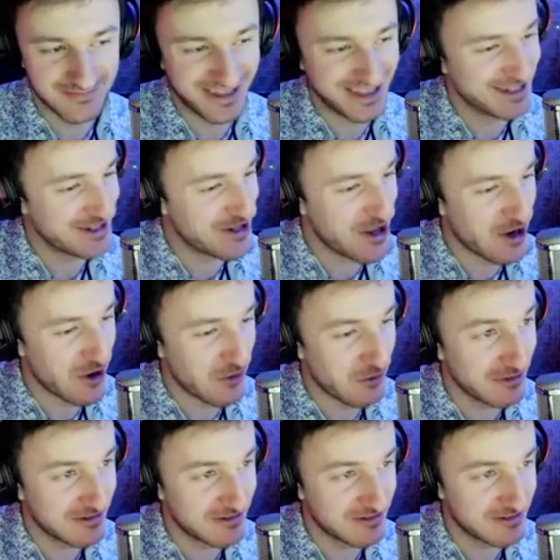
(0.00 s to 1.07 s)
No,
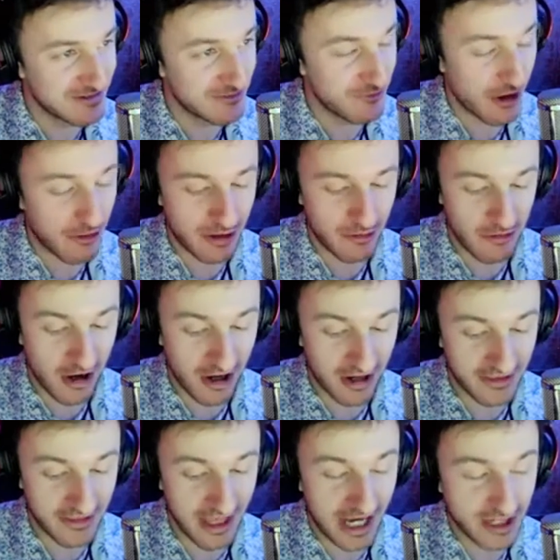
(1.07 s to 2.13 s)
very wrong.
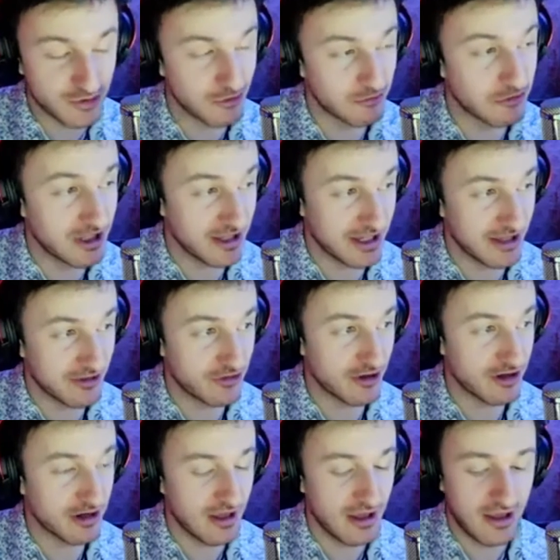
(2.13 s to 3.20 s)
The actual real
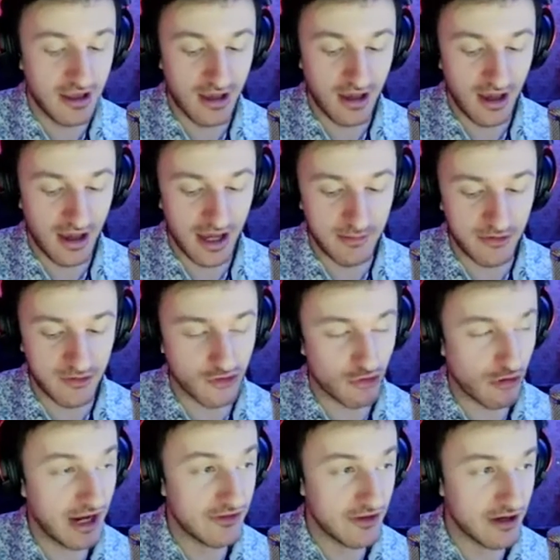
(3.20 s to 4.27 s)
answer is
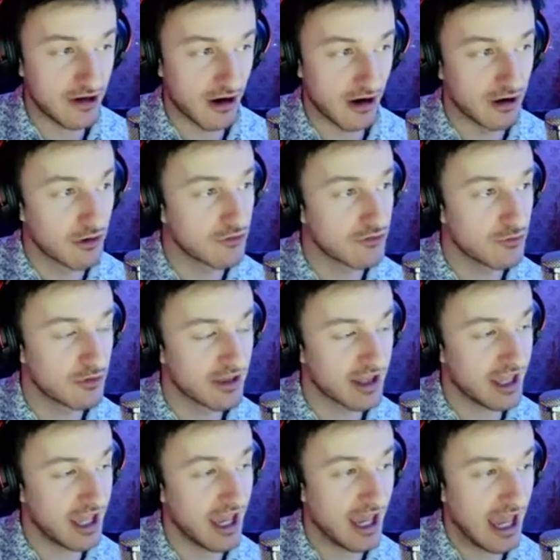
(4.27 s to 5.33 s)
Crazy Cars with a
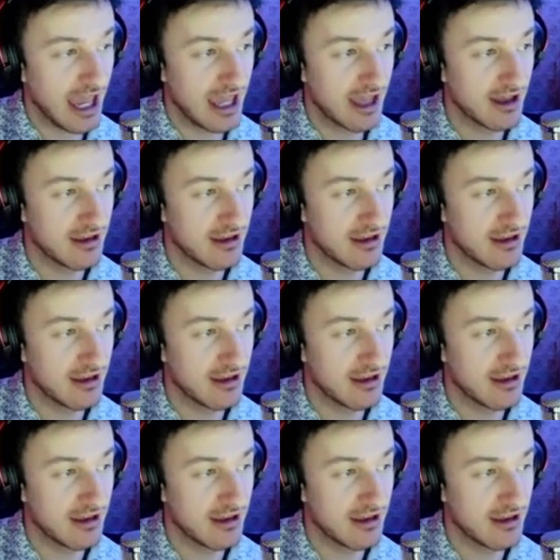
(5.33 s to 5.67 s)
K.